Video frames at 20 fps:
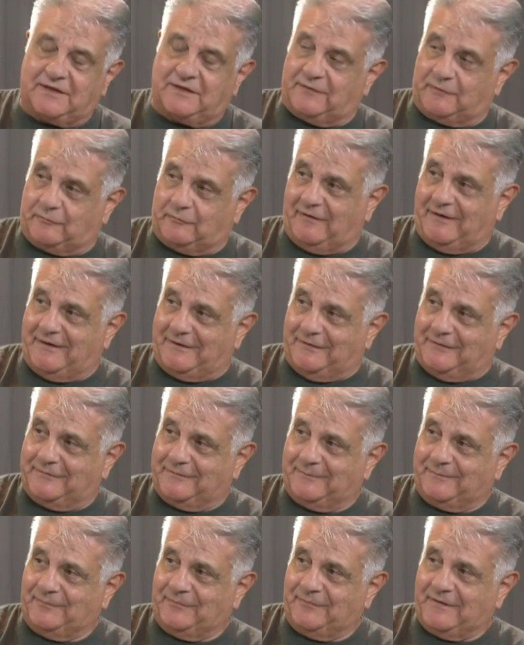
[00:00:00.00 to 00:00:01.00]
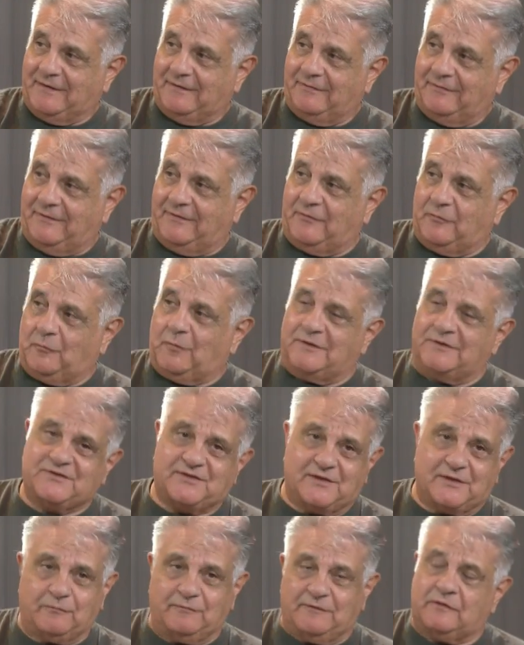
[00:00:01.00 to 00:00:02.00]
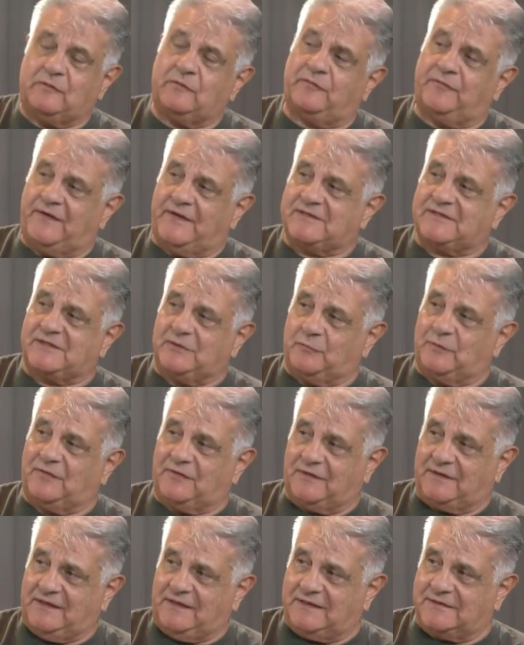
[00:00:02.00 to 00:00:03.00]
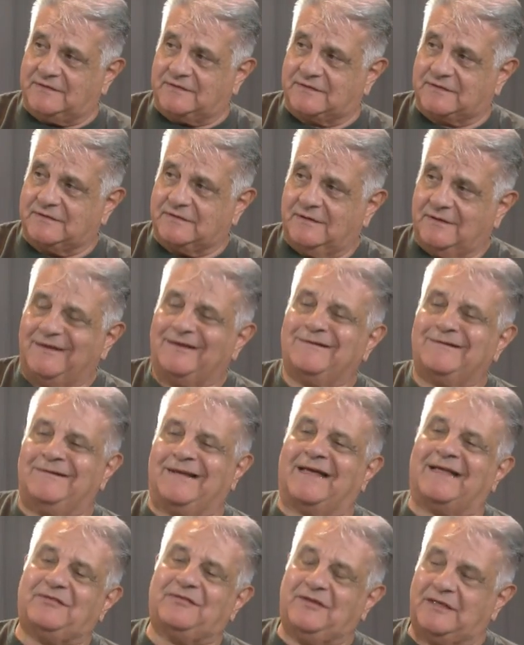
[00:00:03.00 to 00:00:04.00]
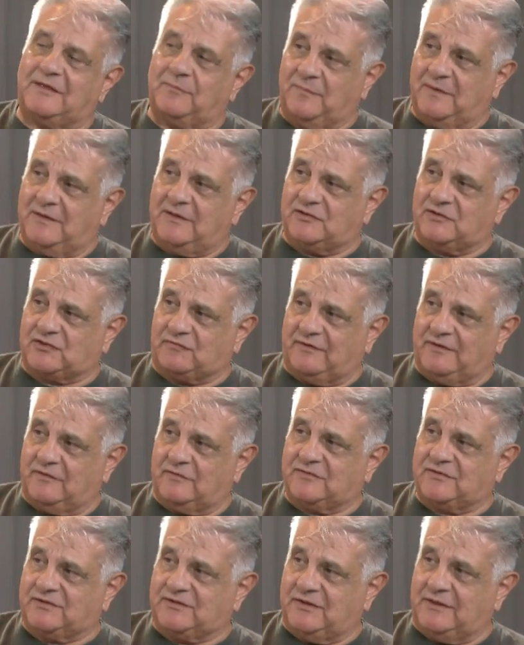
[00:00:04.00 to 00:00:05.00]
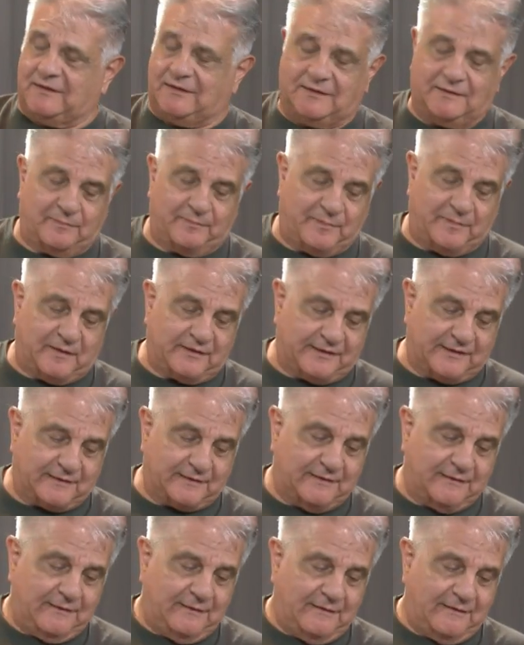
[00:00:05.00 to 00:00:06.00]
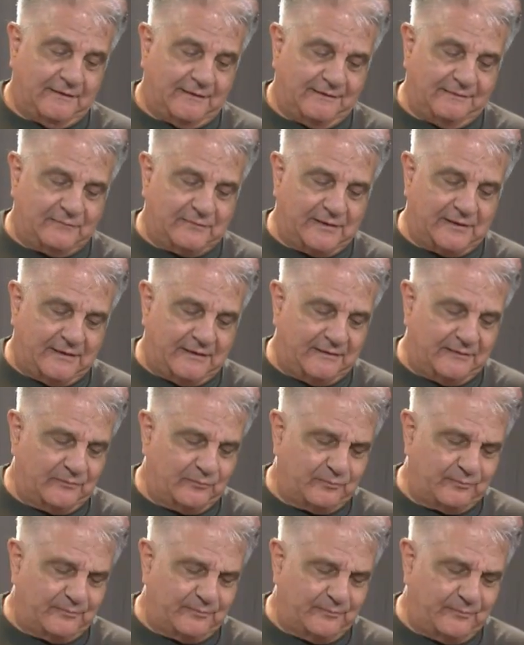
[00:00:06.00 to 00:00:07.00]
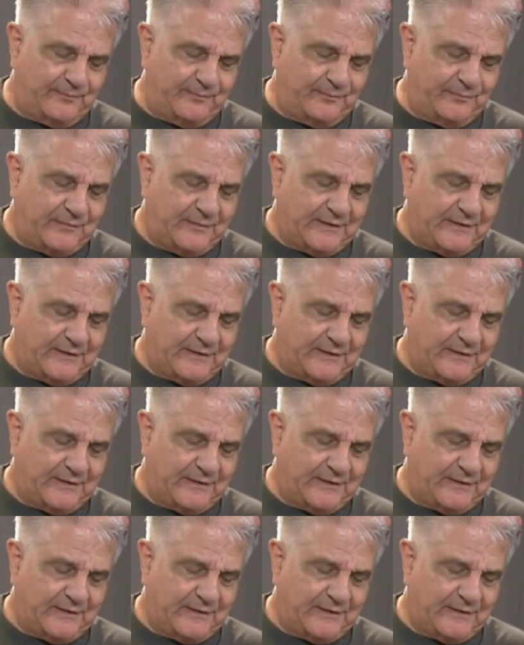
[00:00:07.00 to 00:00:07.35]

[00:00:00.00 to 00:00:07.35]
on the ground. Yeah. They're the ones that are interfacing with the kids, not the administrators sitting in the building. On, uh, well, that was one of the